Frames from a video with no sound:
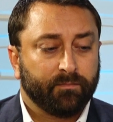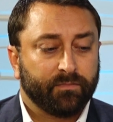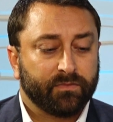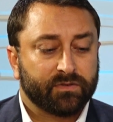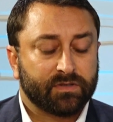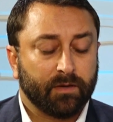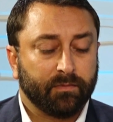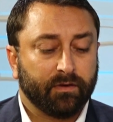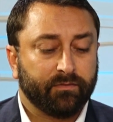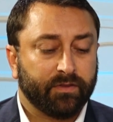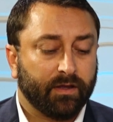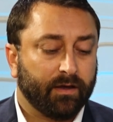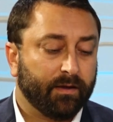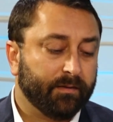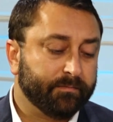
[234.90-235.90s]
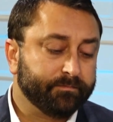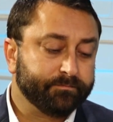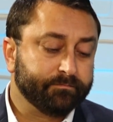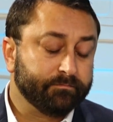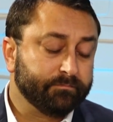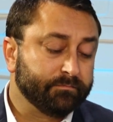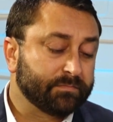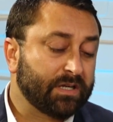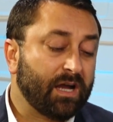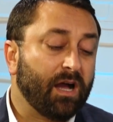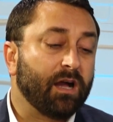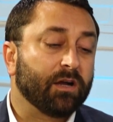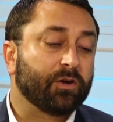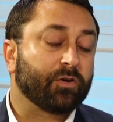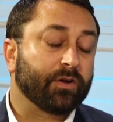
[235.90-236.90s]
some of the
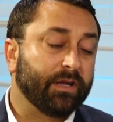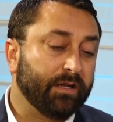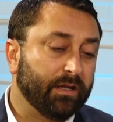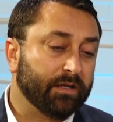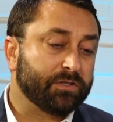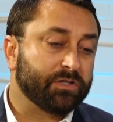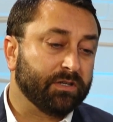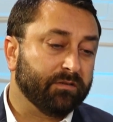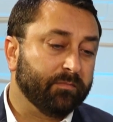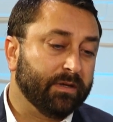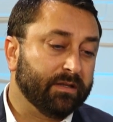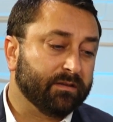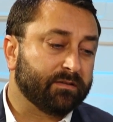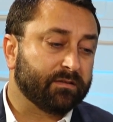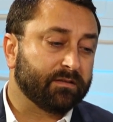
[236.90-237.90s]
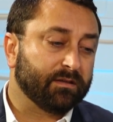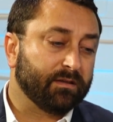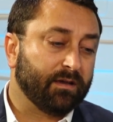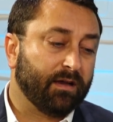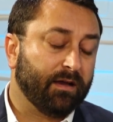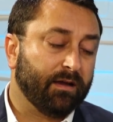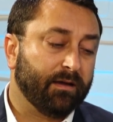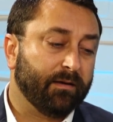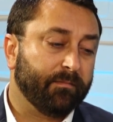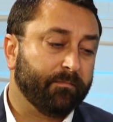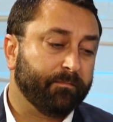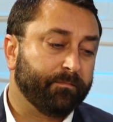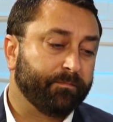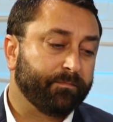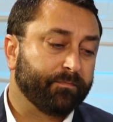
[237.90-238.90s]
concrete achievements
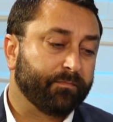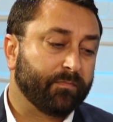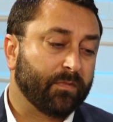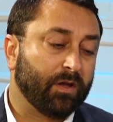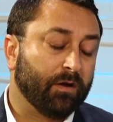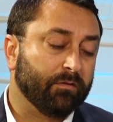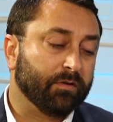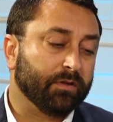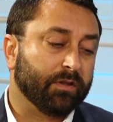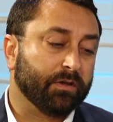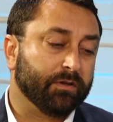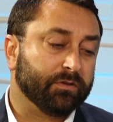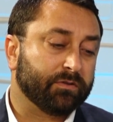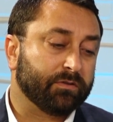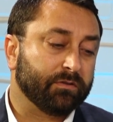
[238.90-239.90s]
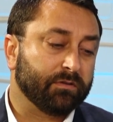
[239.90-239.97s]
over those